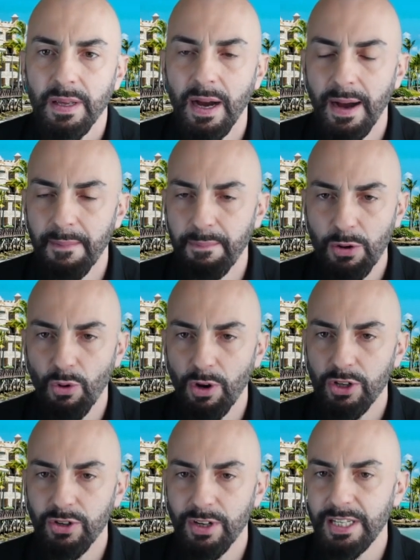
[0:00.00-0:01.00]

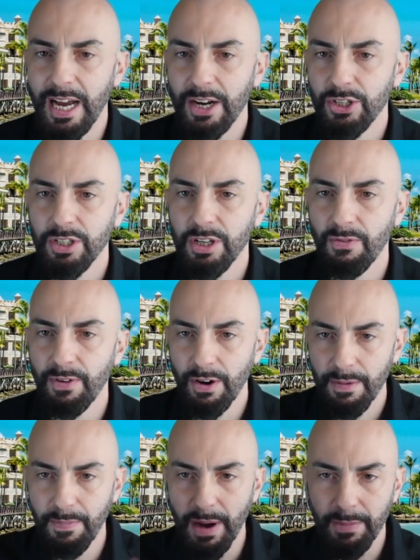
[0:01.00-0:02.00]
Bitcoin transactions are
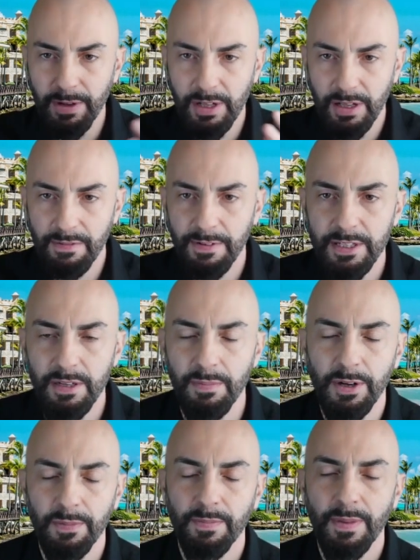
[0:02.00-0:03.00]
very publicly
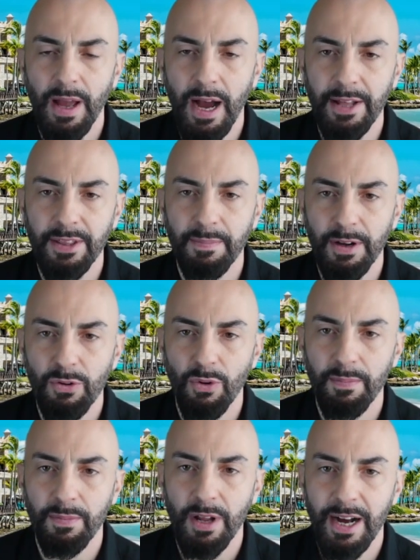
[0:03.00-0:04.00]
visible on the
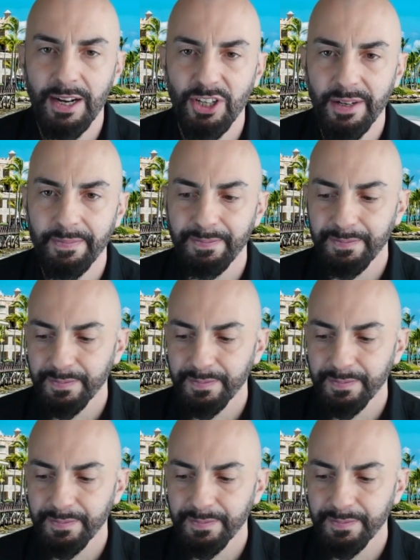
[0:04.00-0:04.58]
Bitcoin blockchain.